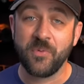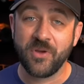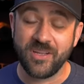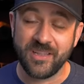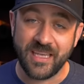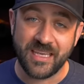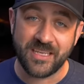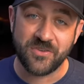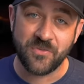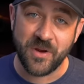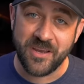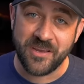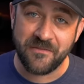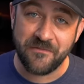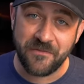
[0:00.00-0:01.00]
put a link to where
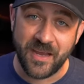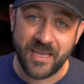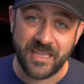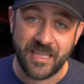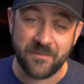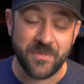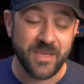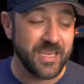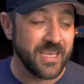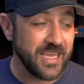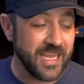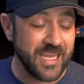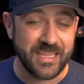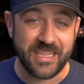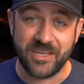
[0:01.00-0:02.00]
you can find them
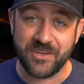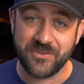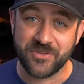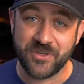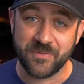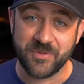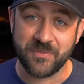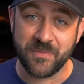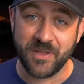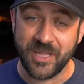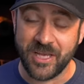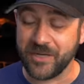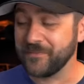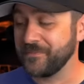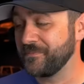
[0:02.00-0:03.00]
in the description
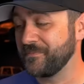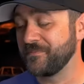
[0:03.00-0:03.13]
below.